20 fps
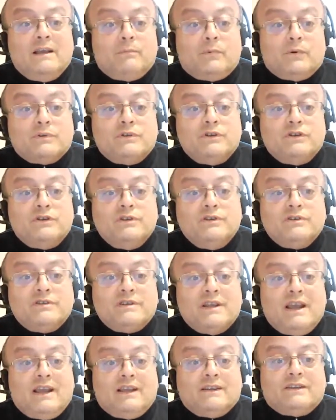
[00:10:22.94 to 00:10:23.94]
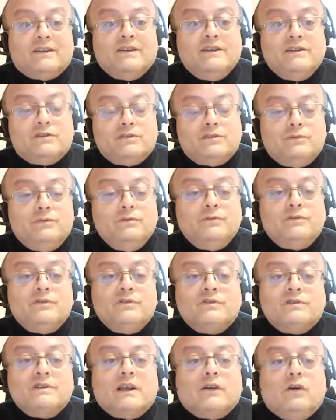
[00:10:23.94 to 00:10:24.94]
procedures and
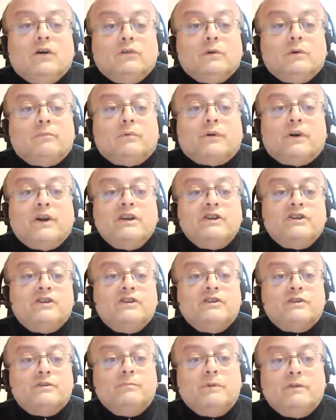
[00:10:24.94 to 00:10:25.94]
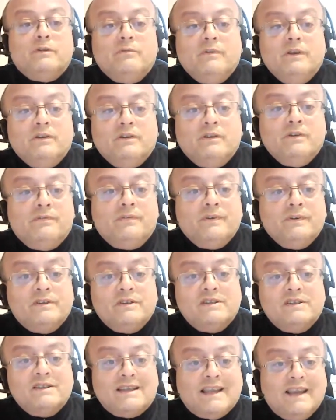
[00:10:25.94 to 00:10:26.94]
institutions and collaborations between different
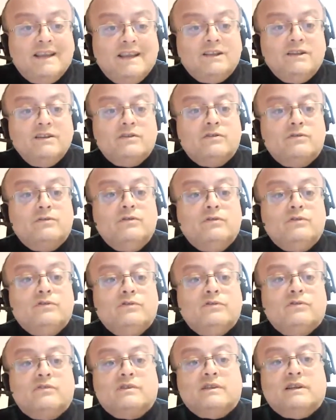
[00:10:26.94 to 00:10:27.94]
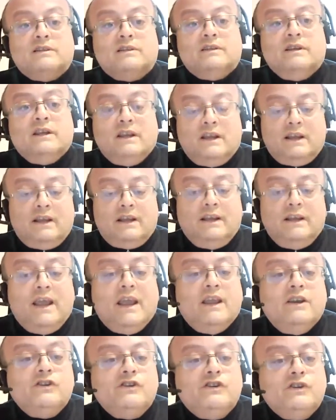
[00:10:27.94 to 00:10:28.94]
state institutions and
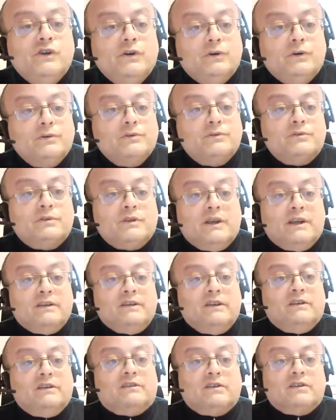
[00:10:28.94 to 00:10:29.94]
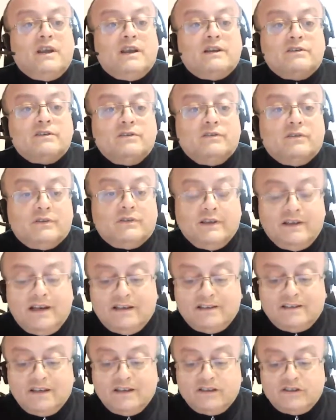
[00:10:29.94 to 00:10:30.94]
NGOs and international
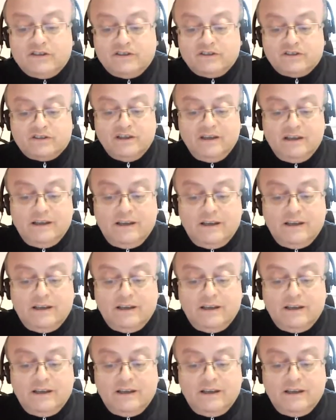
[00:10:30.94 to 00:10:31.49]
organizations